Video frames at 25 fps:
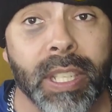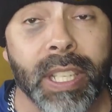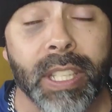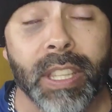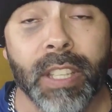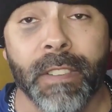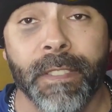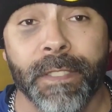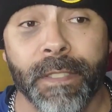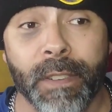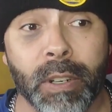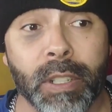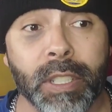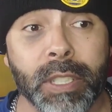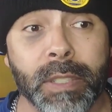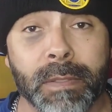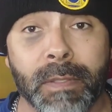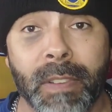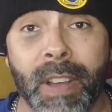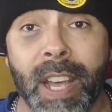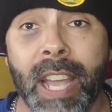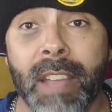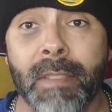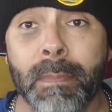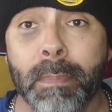in the first
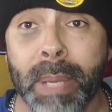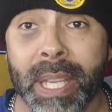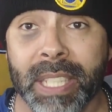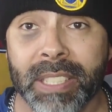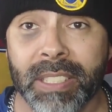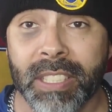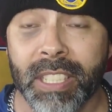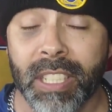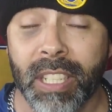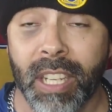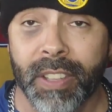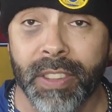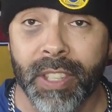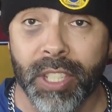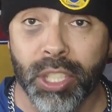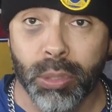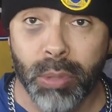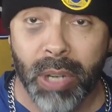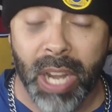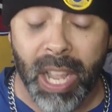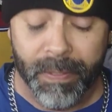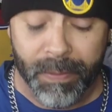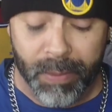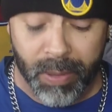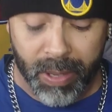5 picks of the
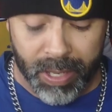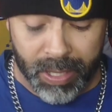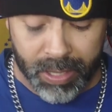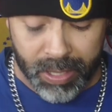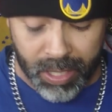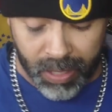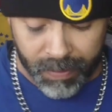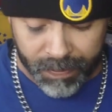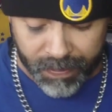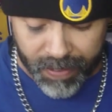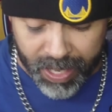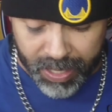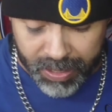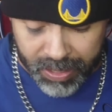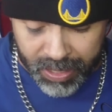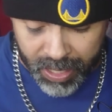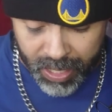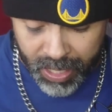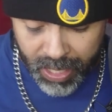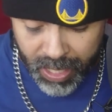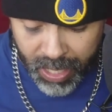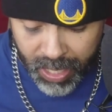draft on defense.